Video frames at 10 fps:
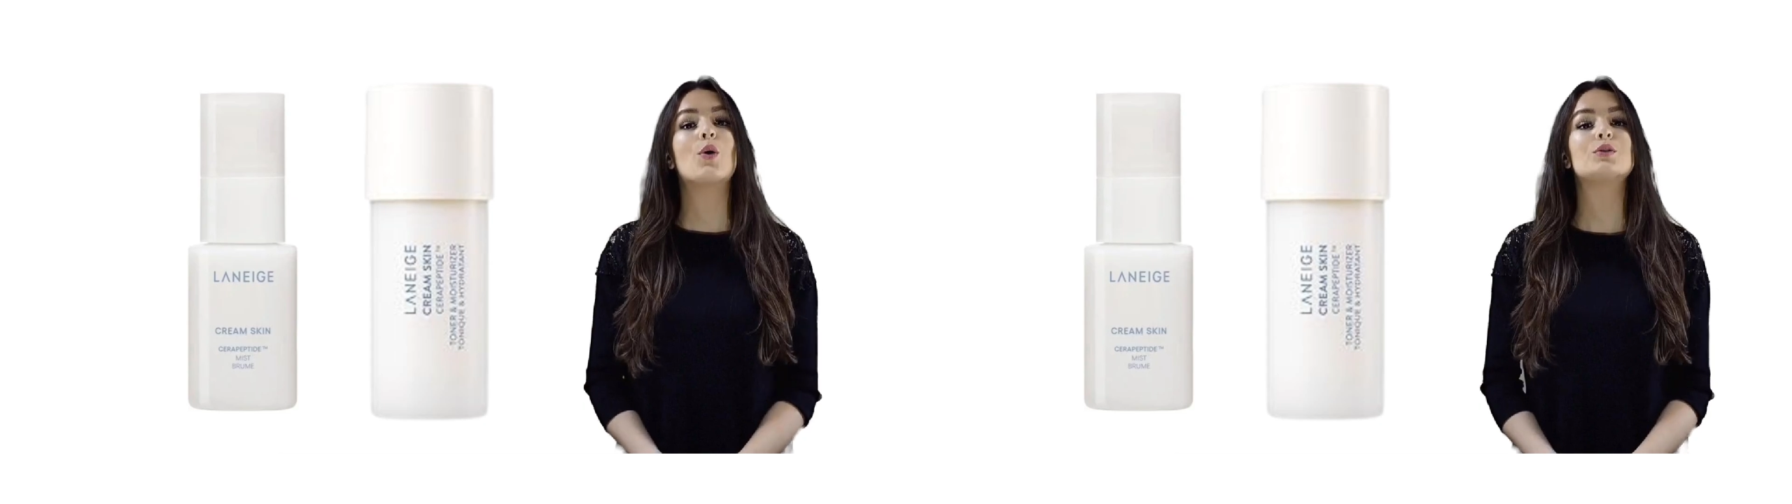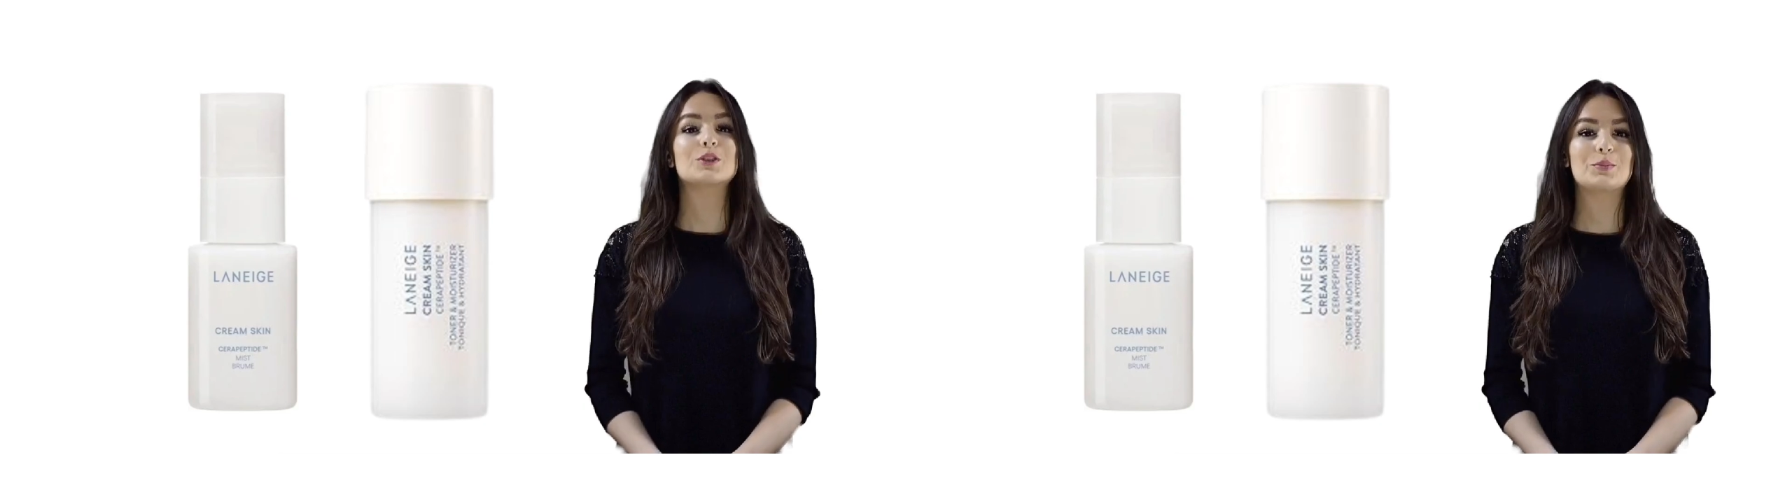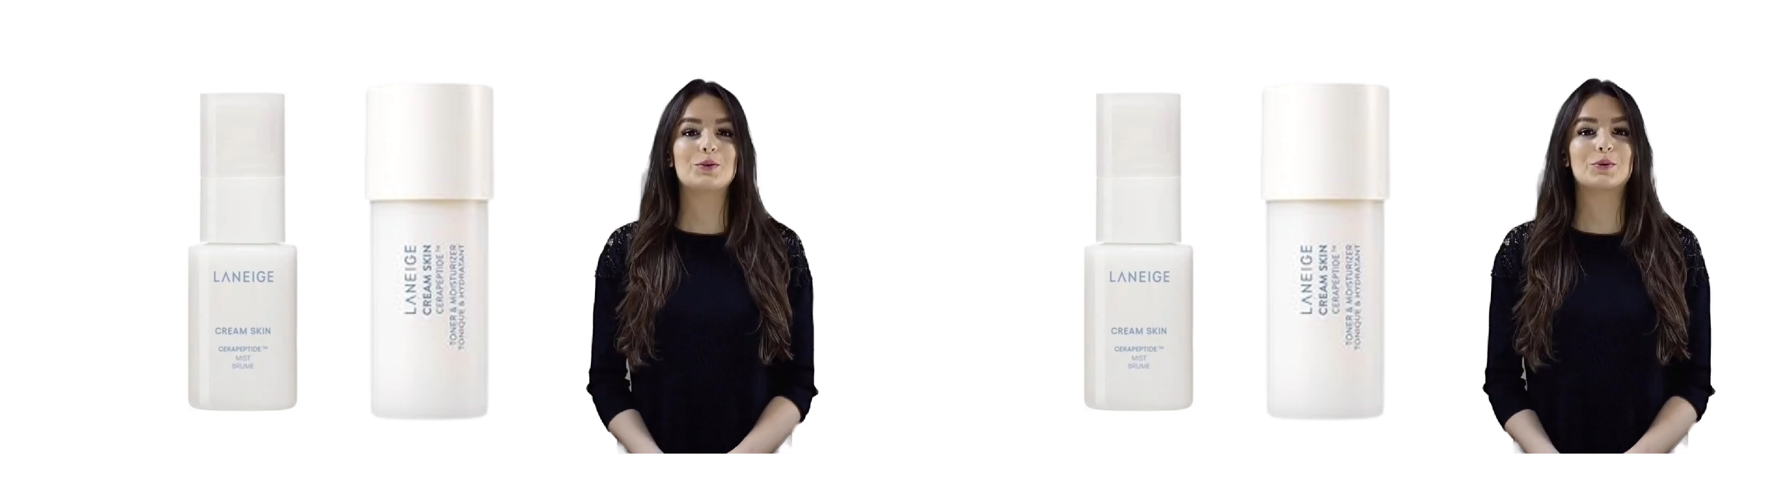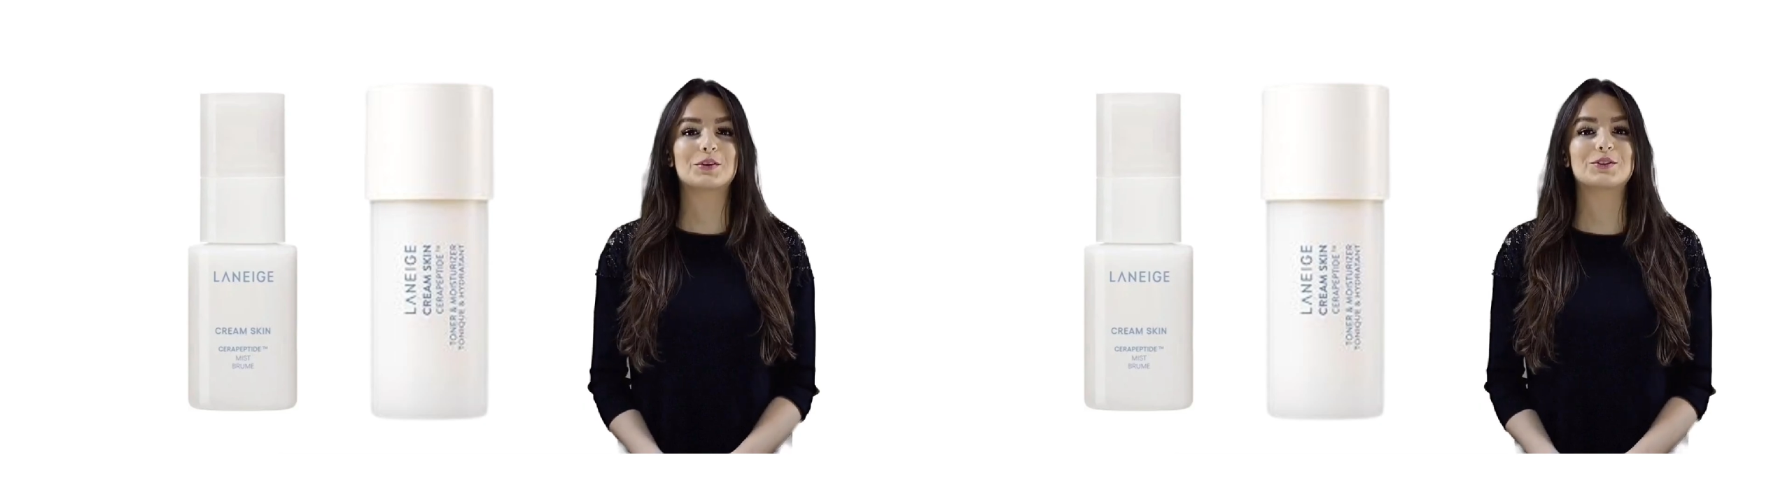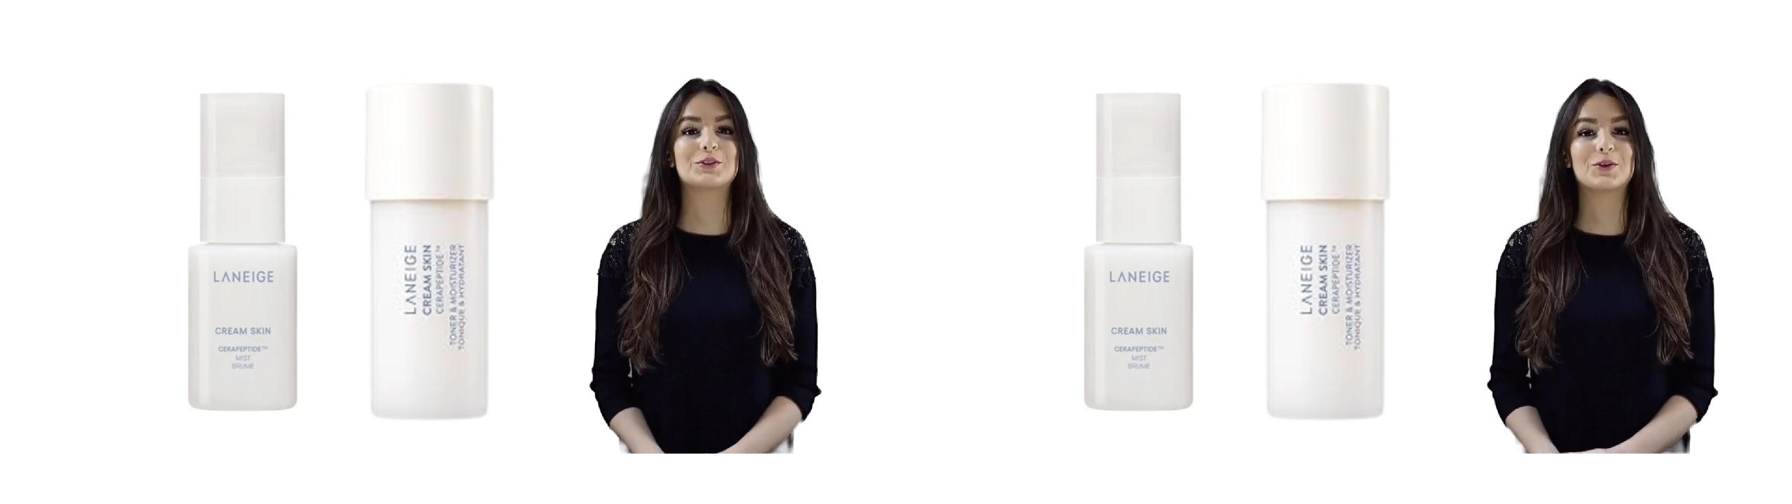Cream Skin
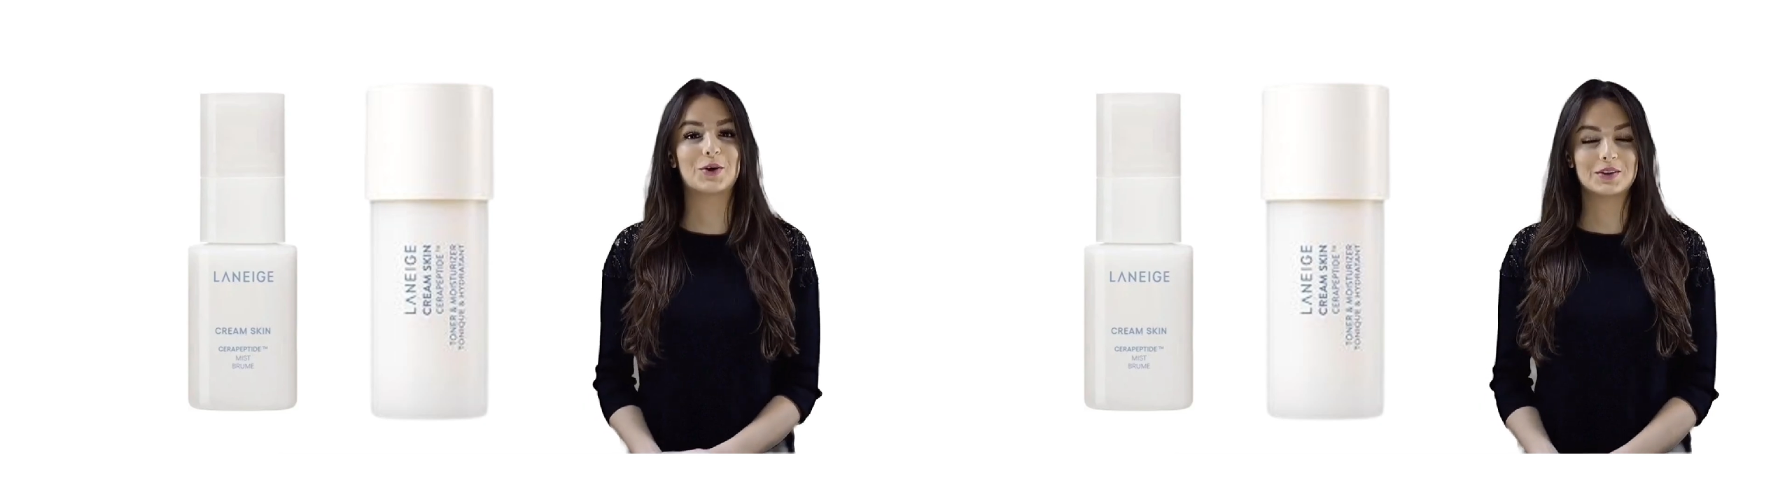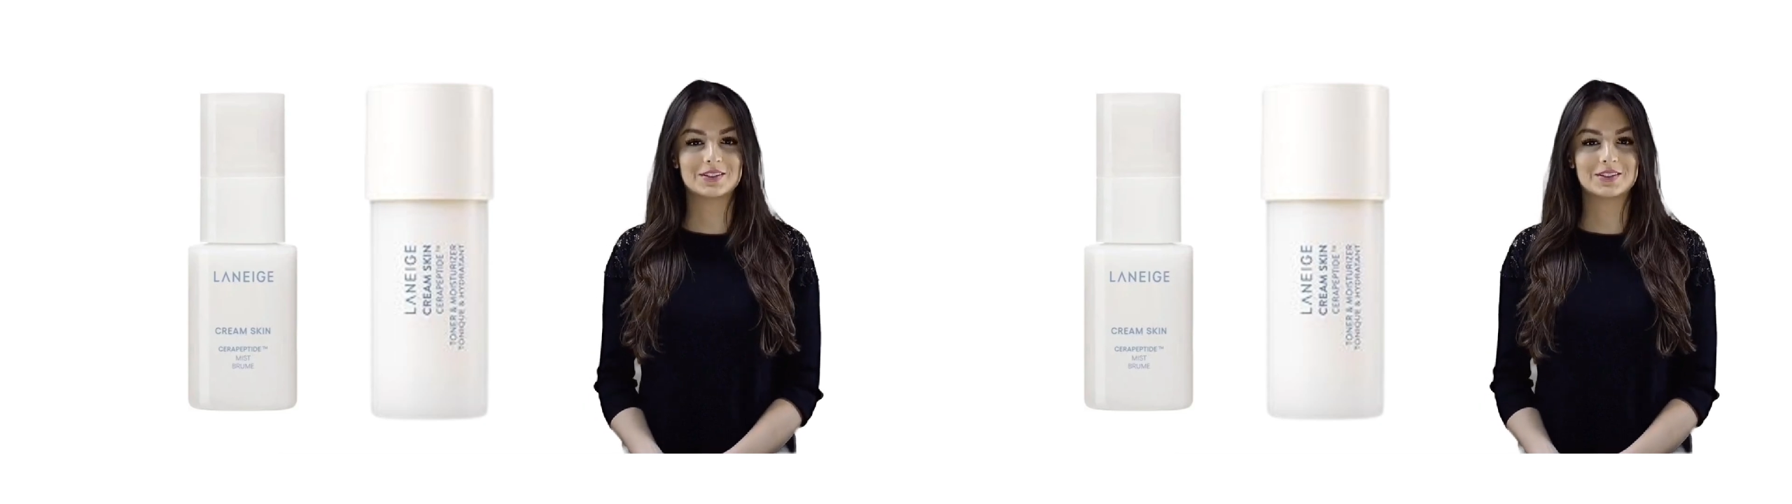Cerapeptide